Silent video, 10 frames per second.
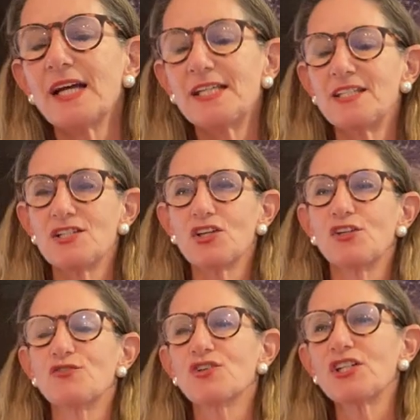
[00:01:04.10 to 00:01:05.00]
dietitian
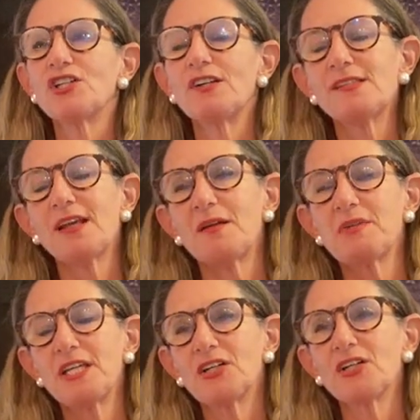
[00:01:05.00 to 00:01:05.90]
nutritionist, and I'm
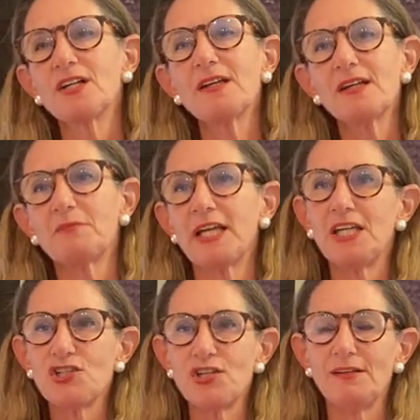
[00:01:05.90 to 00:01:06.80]
here in my
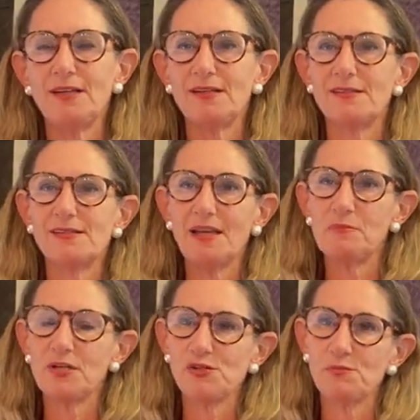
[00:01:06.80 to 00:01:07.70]
kitchen in St.
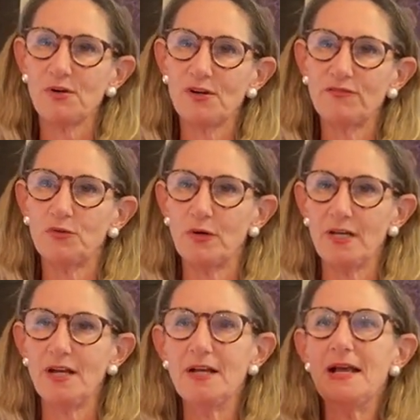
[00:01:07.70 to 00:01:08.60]
Petersburg,
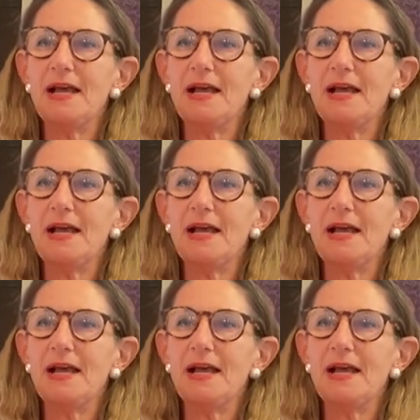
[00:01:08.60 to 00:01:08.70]
Florida.